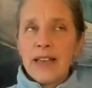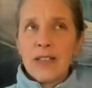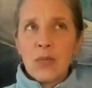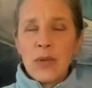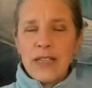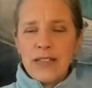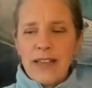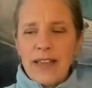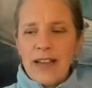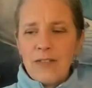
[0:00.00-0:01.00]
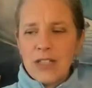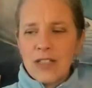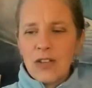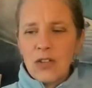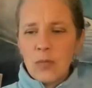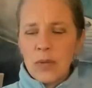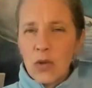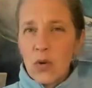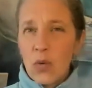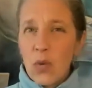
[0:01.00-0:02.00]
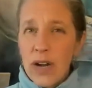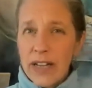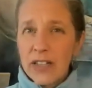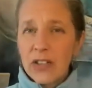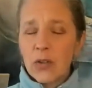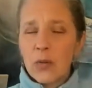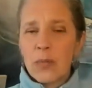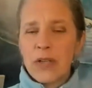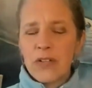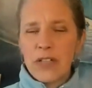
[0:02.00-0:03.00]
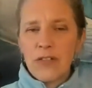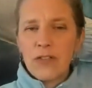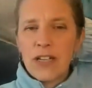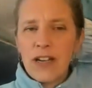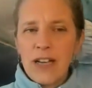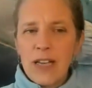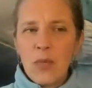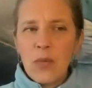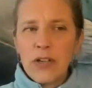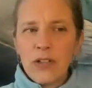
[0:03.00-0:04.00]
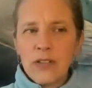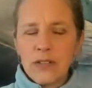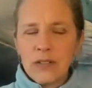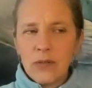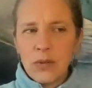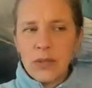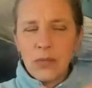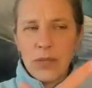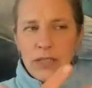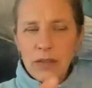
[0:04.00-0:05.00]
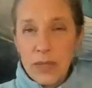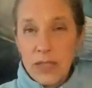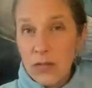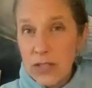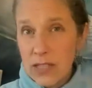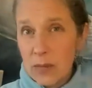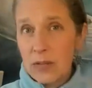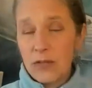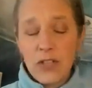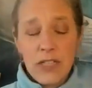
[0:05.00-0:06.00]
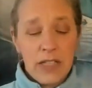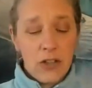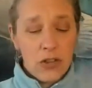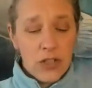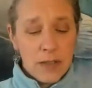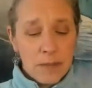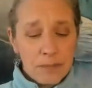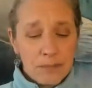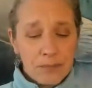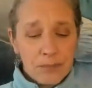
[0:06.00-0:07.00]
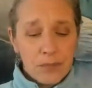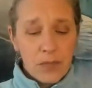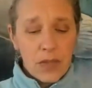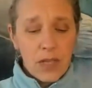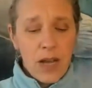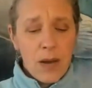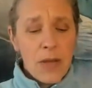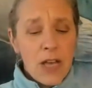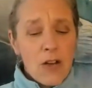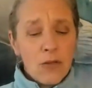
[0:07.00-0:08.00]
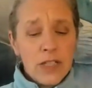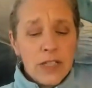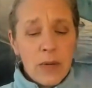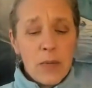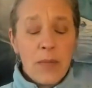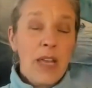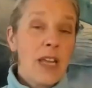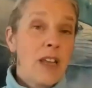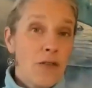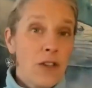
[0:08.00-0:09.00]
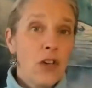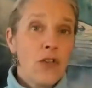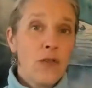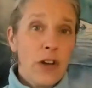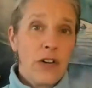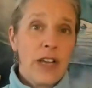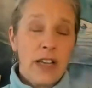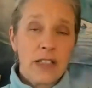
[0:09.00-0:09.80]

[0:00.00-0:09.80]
as we have this a little bit quieter period of time where we can be receptive to these energies. For some, it may feel very